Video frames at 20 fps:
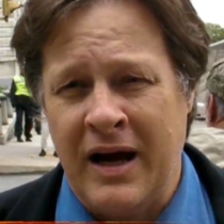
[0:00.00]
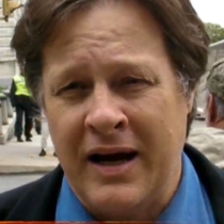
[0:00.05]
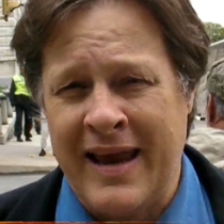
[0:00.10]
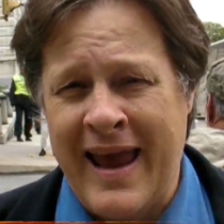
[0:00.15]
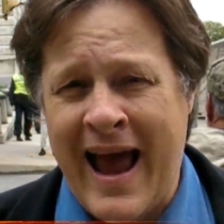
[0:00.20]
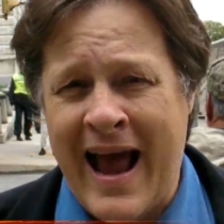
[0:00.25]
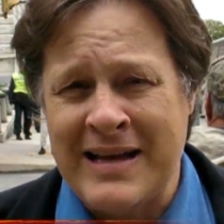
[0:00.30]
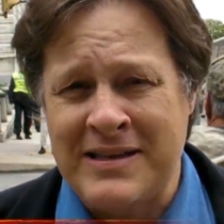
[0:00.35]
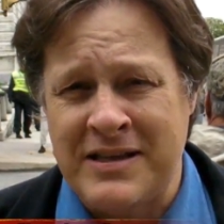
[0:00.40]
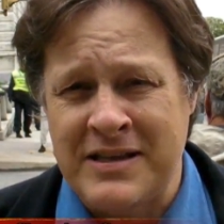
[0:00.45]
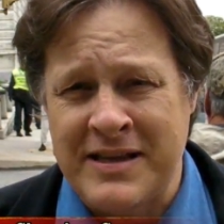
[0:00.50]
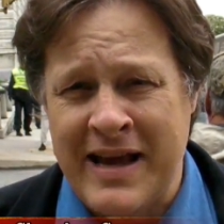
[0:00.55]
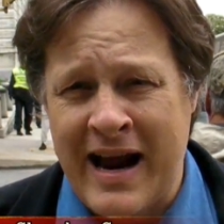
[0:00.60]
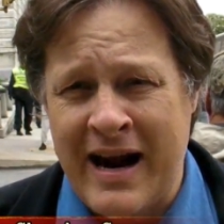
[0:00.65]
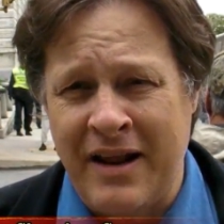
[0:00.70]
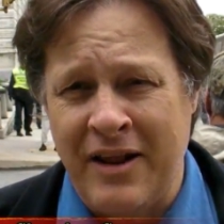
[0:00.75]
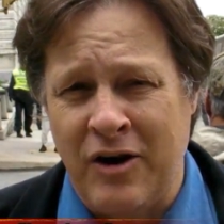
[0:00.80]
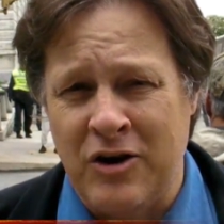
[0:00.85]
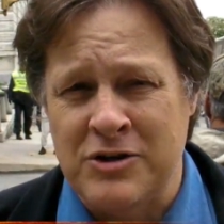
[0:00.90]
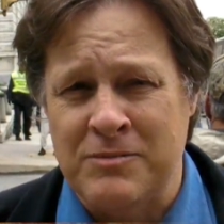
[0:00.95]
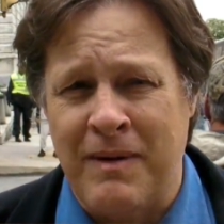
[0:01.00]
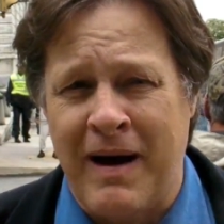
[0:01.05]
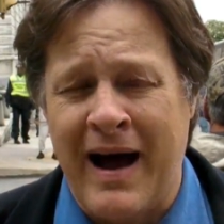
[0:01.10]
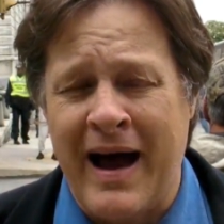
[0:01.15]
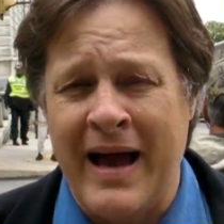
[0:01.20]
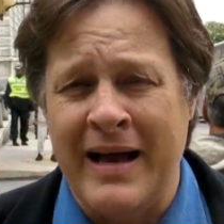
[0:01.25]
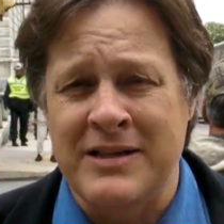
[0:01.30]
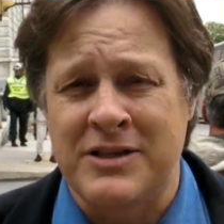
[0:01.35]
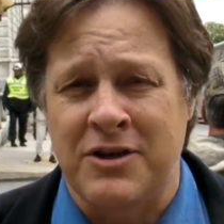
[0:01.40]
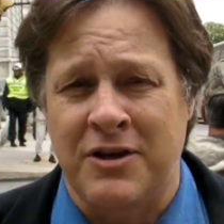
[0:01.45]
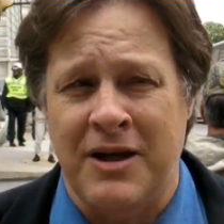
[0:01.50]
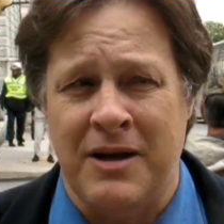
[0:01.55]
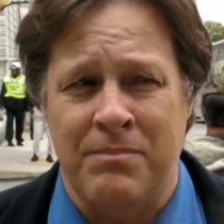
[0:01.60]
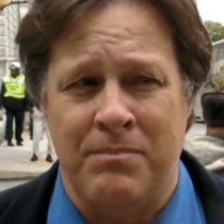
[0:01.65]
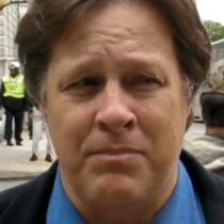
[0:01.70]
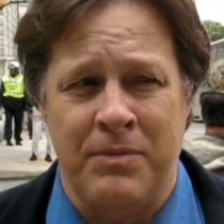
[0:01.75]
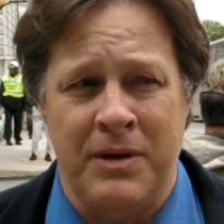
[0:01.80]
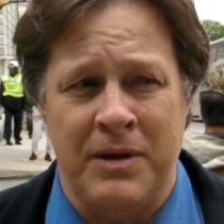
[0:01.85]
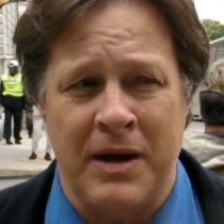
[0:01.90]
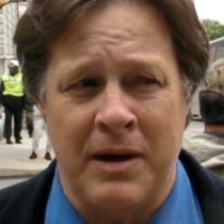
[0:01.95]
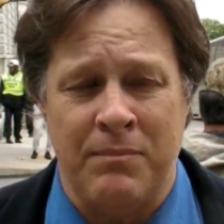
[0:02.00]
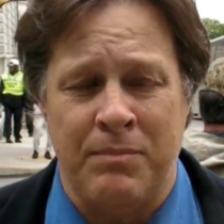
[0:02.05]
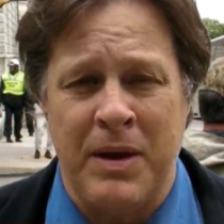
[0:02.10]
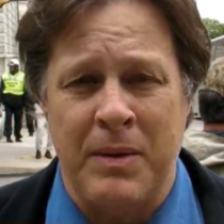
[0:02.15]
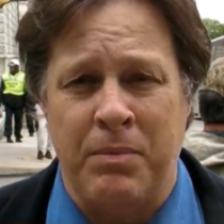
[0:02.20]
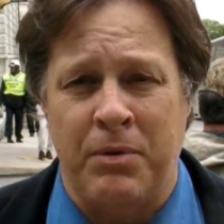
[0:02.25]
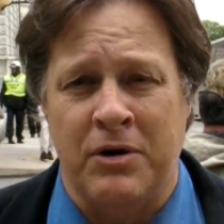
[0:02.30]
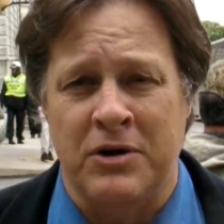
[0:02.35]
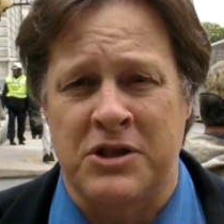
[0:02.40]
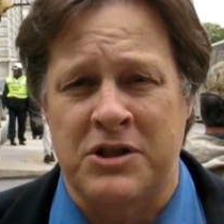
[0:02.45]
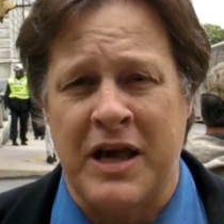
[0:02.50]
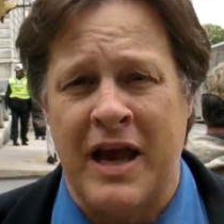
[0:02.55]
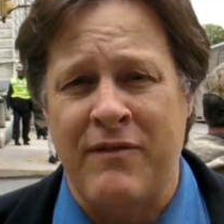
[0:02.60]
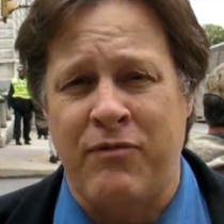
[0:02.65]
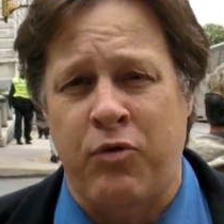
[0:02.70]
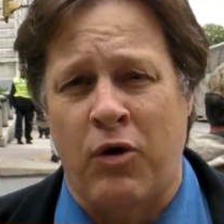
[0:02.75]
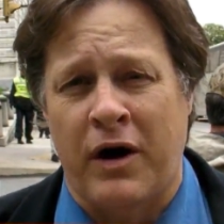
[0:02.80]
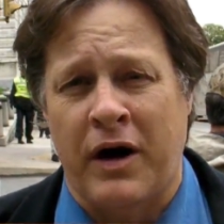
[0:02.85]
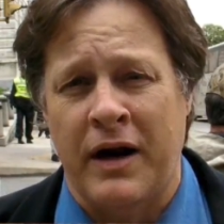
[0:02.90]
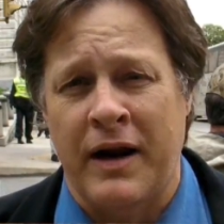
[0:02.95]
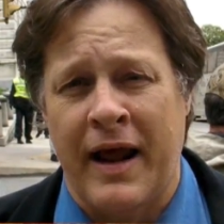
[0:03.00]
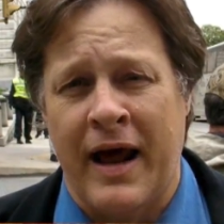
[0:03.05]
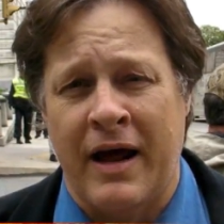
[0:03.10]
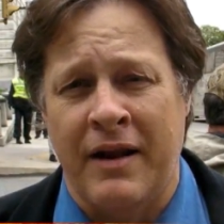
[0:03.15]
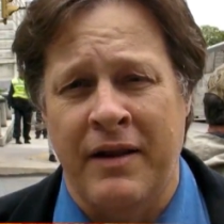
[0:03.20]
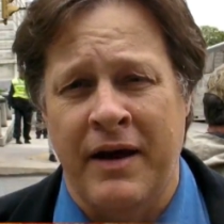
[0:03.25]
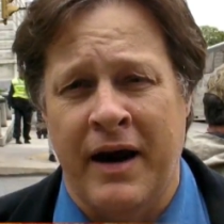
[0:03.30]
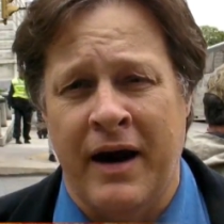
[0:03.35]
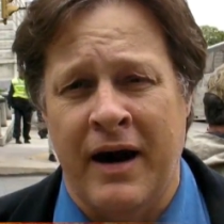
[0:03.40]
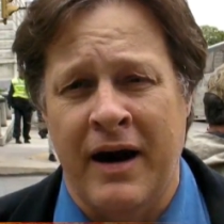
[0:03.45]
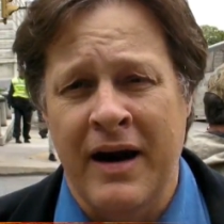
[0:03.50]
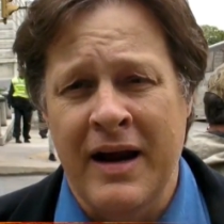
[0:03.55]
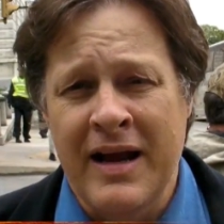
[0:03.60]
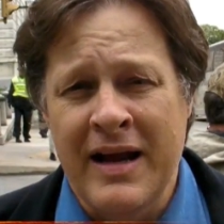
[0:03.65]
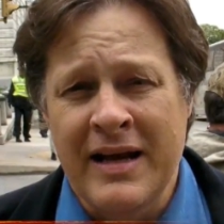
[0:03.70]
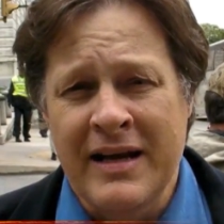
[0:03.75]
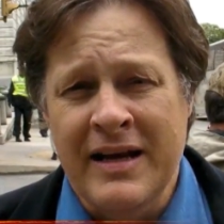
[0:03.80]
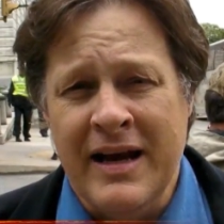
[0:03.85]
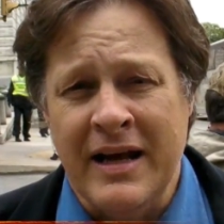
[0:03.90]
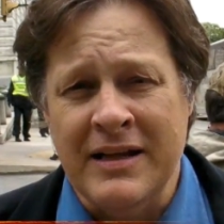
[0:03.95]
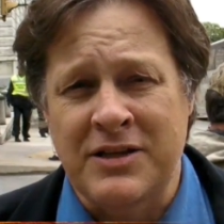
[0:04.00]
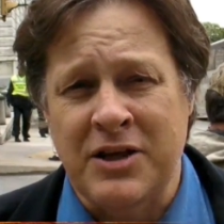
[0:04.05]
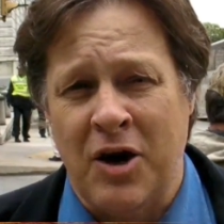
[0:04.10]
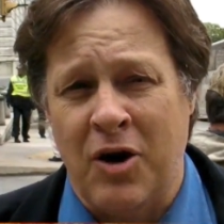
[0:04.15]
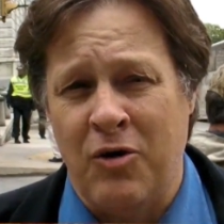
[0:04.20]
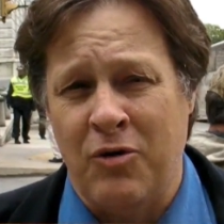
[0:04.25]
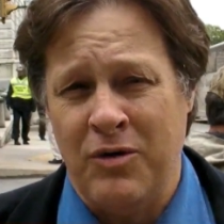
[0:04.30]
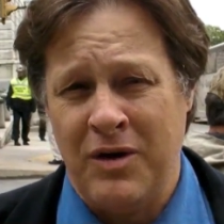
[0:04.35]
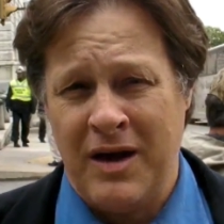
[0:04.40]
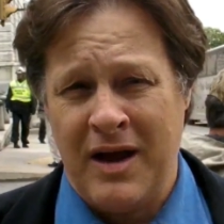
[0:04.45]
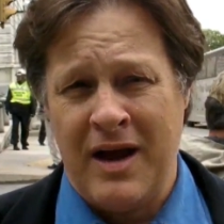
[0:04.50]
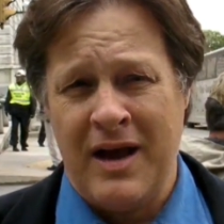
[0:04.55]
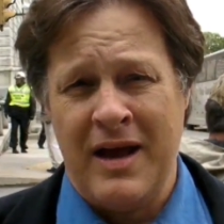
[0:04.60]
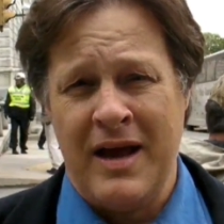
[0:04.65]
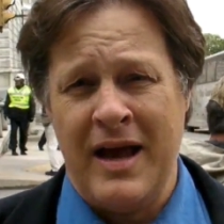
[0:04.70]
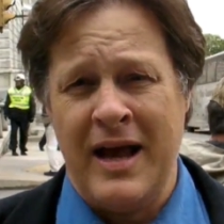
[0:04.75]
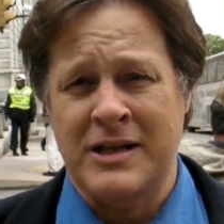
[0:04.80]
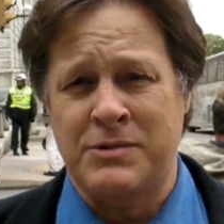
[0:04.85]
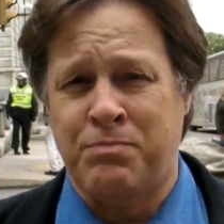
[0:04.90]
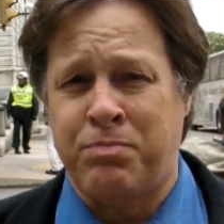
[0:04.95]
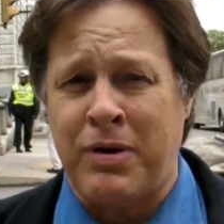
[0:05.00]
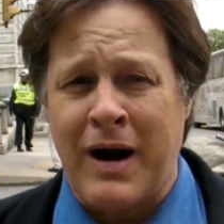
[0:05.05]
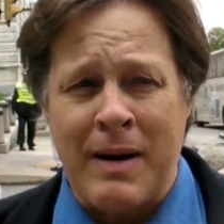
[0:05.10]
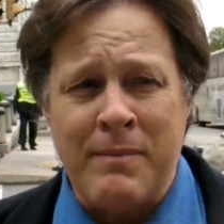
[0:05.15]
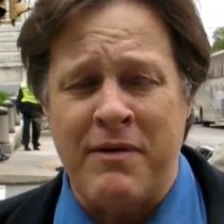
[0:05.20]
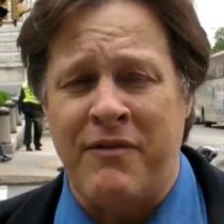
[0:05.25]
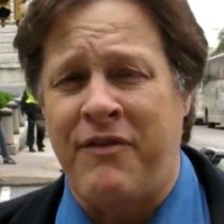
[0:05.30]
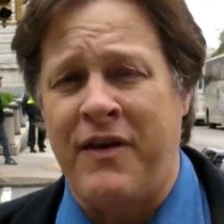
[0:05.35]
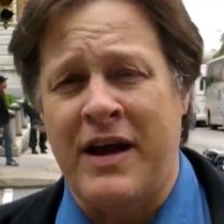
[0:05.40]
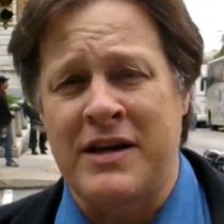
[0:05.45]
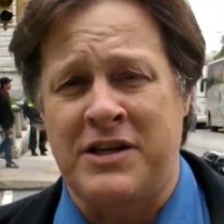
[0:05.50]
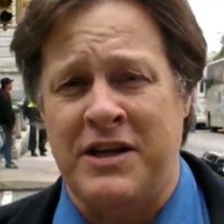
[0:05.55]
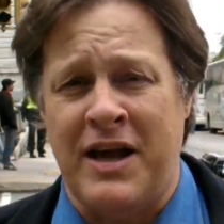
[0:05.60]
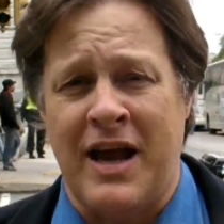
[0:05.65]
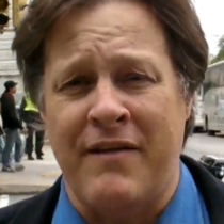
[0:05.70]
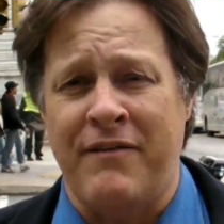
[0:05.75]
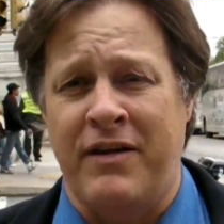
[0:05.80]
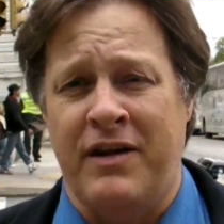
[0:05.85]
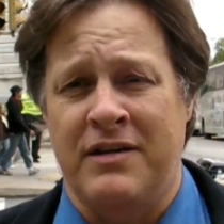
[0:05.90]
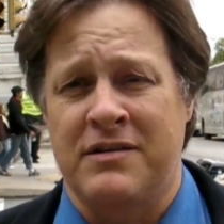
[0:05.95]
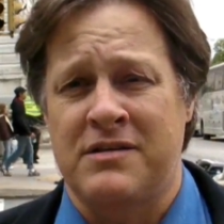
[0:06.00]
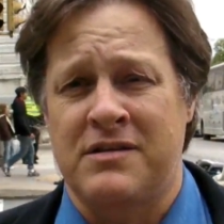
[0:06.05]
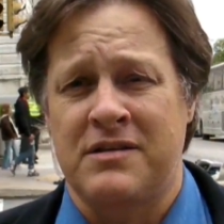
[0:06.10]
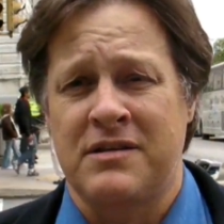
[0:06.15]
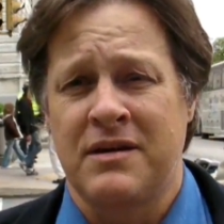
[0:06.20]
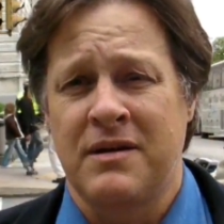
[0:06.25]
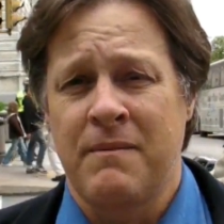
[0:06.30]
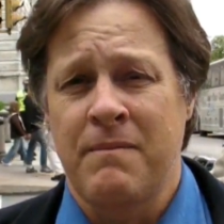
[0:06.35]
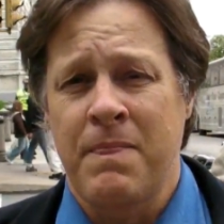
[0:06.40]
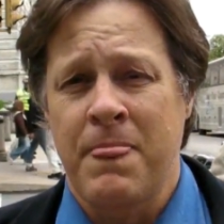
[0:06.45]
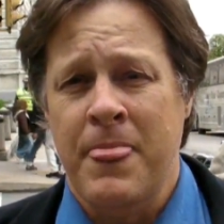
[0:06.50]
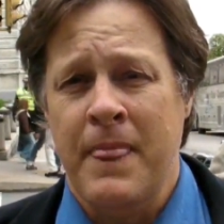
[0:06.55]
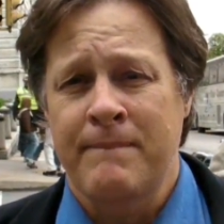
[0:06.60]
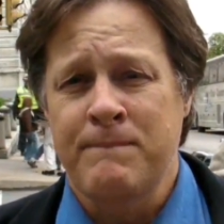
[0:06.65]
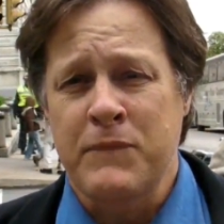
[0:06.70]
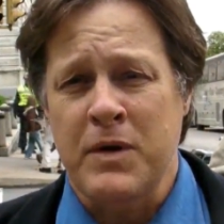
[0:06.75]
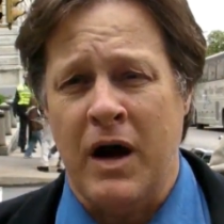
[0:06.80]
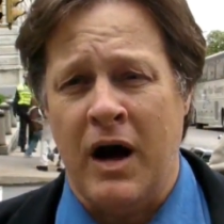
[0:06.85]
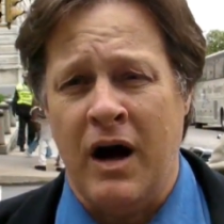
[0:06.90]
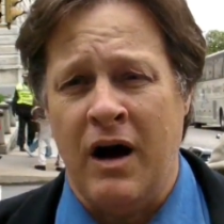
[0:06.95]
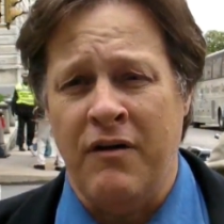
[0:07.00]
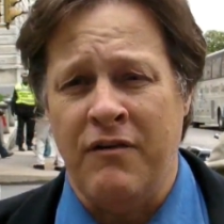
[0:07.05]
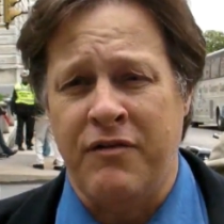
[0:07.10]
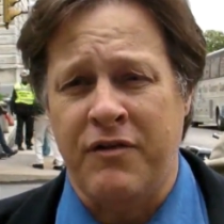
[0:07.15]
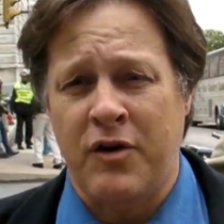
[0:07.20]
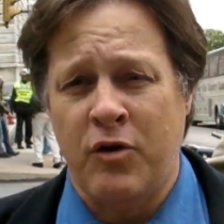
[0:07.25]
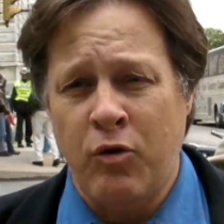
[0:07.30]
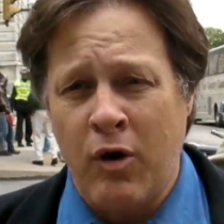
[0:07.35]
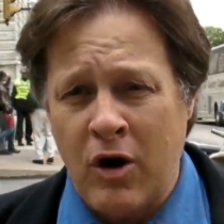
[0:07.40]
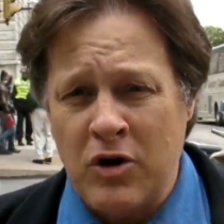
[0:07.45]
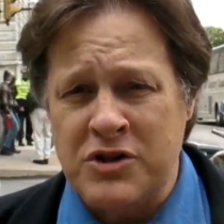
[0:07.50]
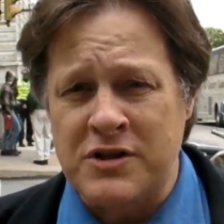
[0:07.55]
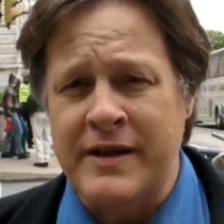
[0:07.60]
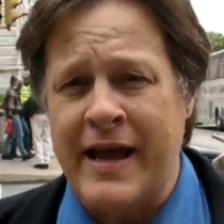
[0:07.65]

gases out of those mines so that people are safe working down there. And so it's prima facie evidence of gross